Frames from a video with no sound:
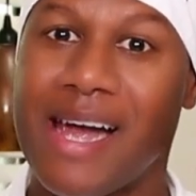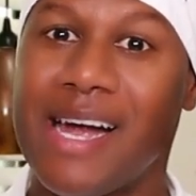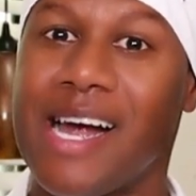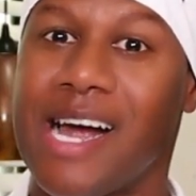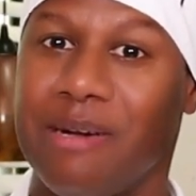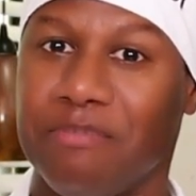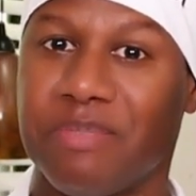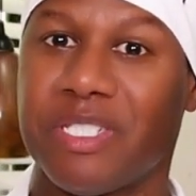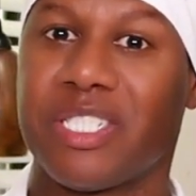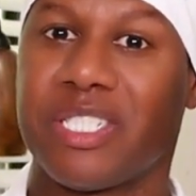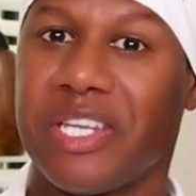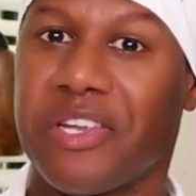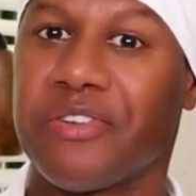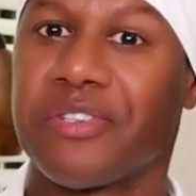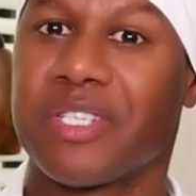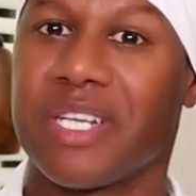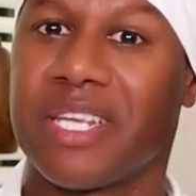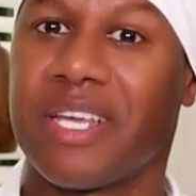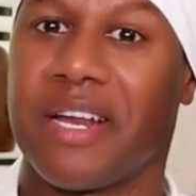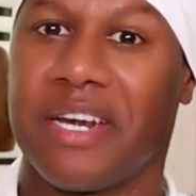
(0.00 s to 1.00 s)
I'm
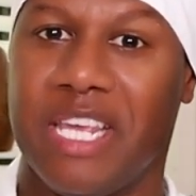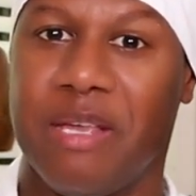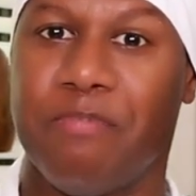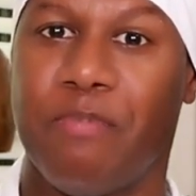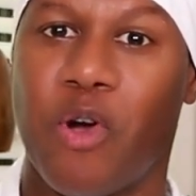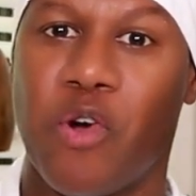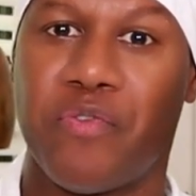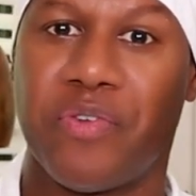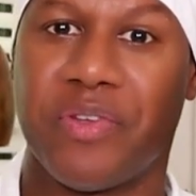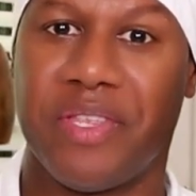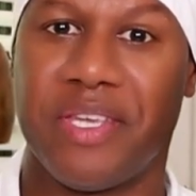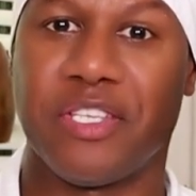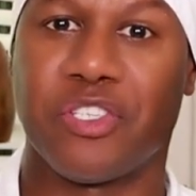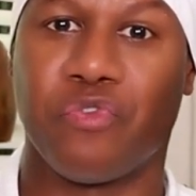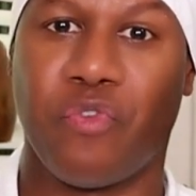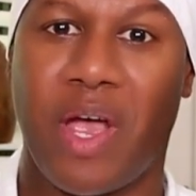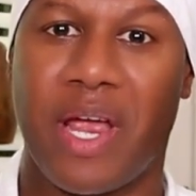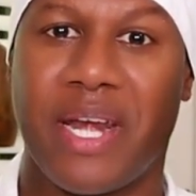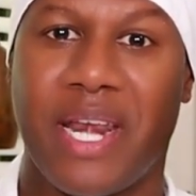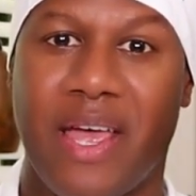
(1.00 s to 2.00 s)
seriously gonna eat both of these
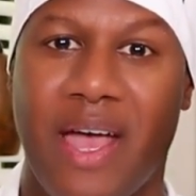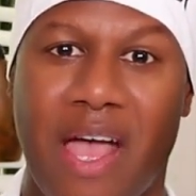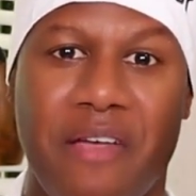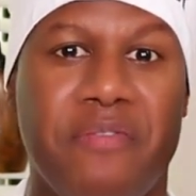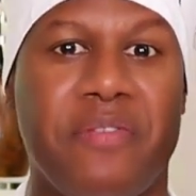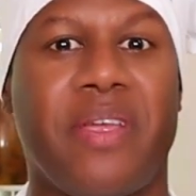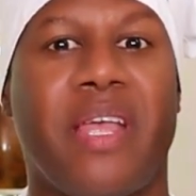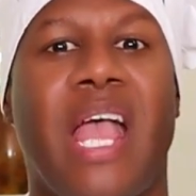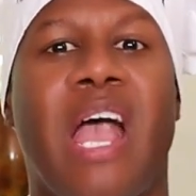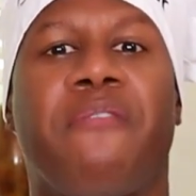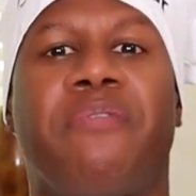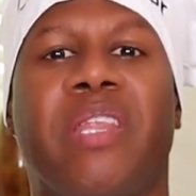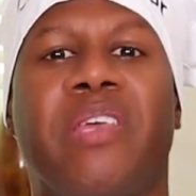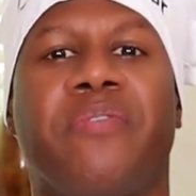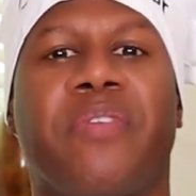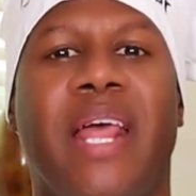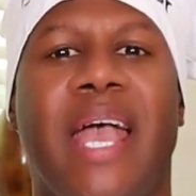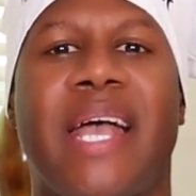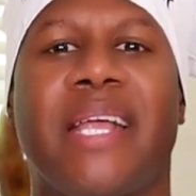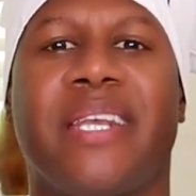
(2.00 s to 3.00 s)
right now. I haven't
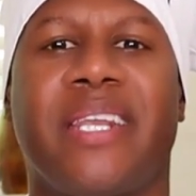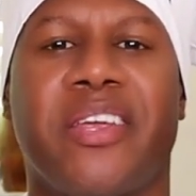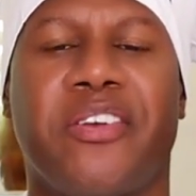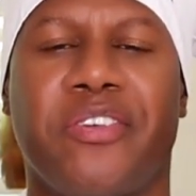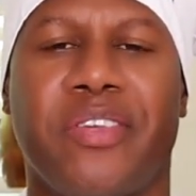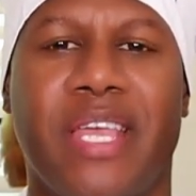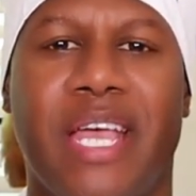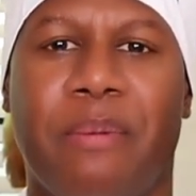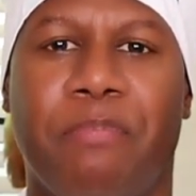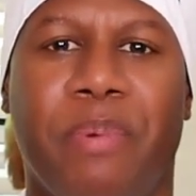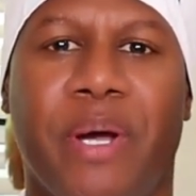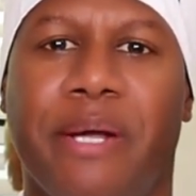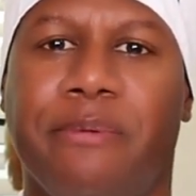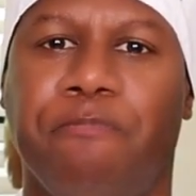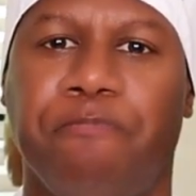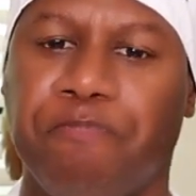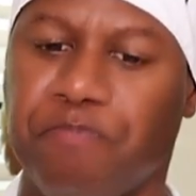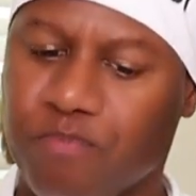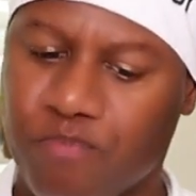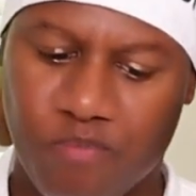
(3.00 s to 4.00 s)
even had dinner yet, but
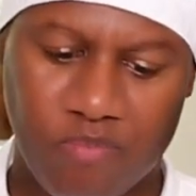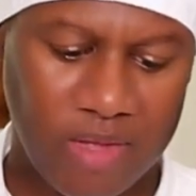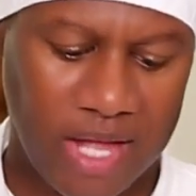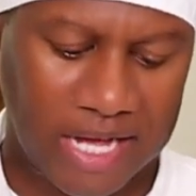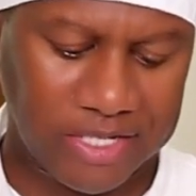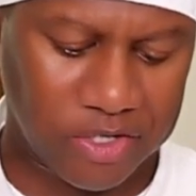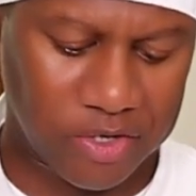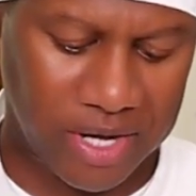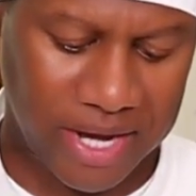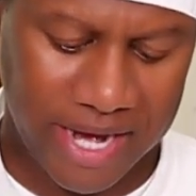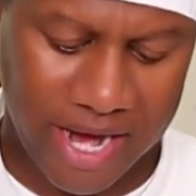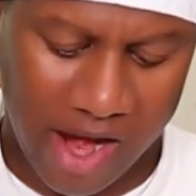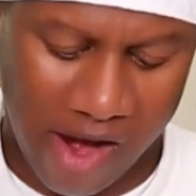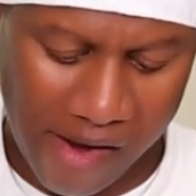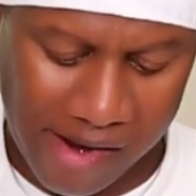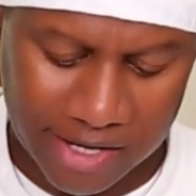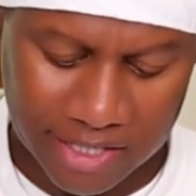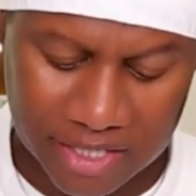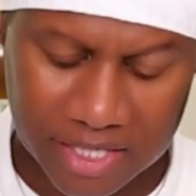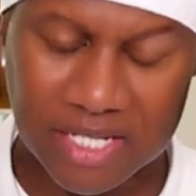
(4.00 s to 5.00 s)
that's okay,
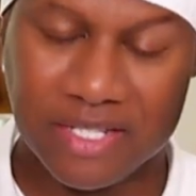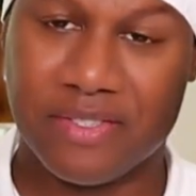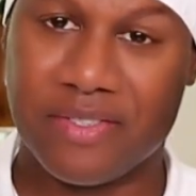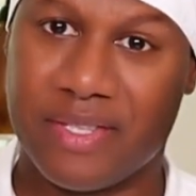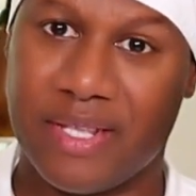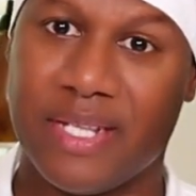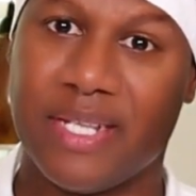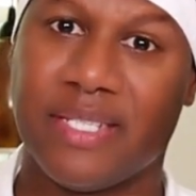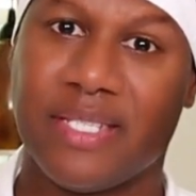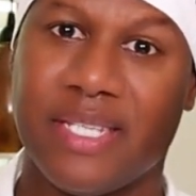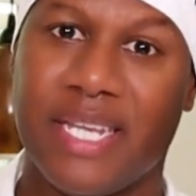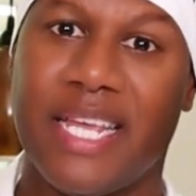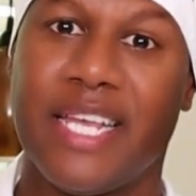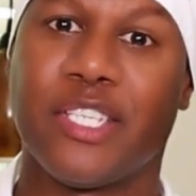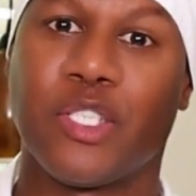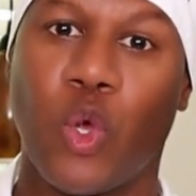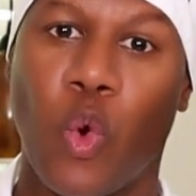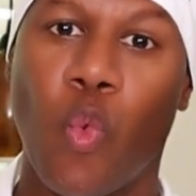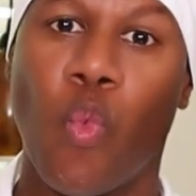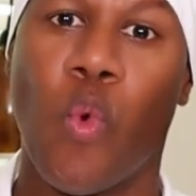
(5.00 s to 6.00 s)
because this
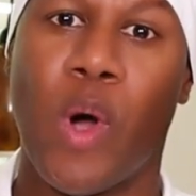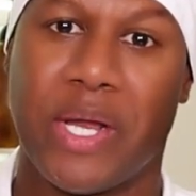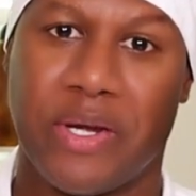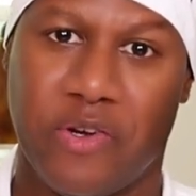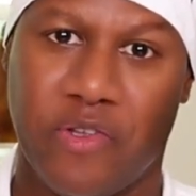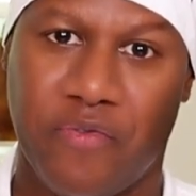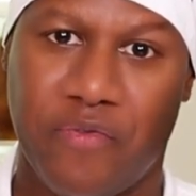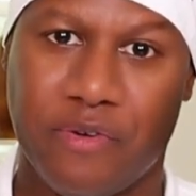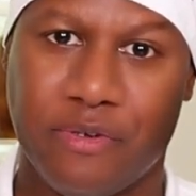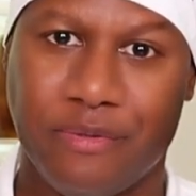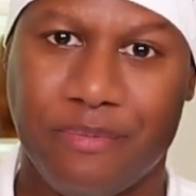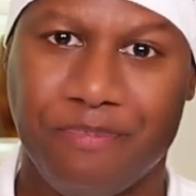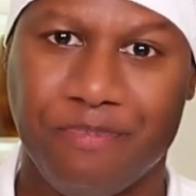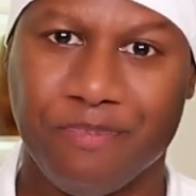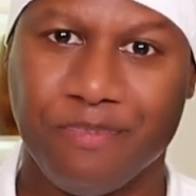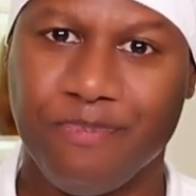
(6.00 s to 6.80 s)
is wonderful.